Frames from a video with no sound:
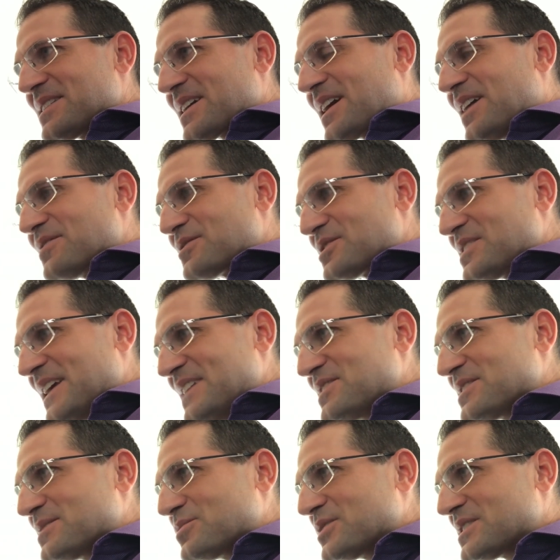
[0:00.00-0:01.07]
the
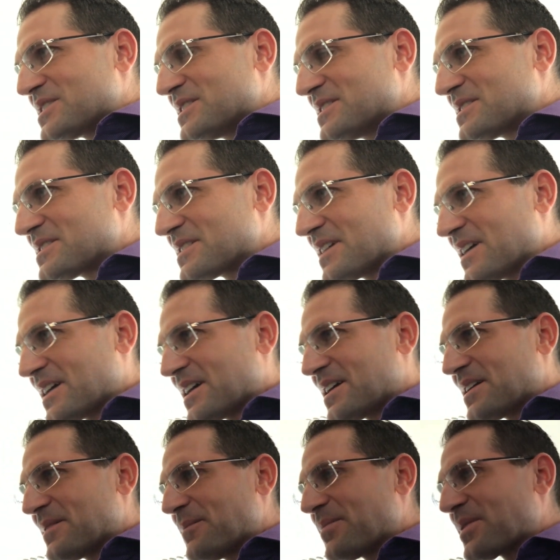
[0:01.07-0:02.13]
conversation, which is
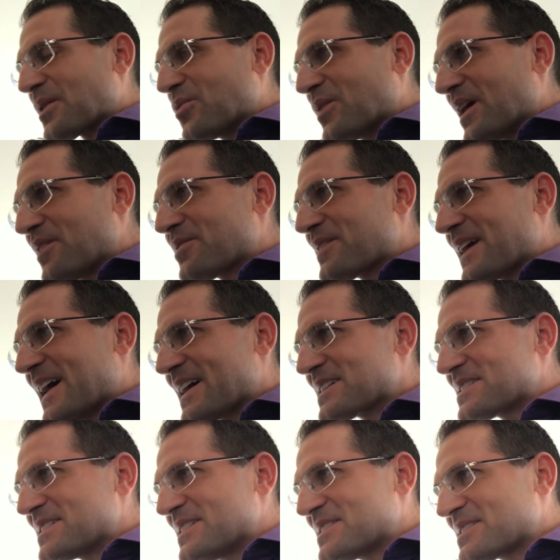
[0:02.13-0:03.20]
wealth
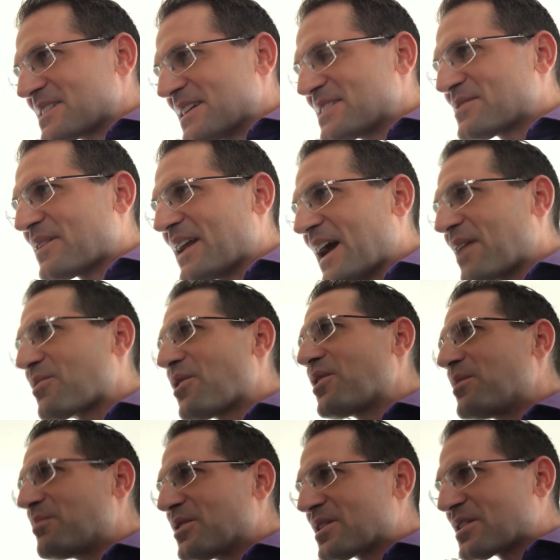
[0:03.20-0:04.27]
taxes. It's funny. I
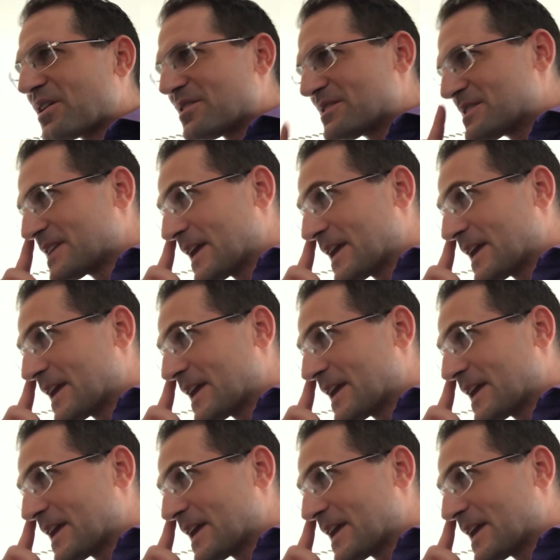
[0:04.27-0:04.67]
wrote a book called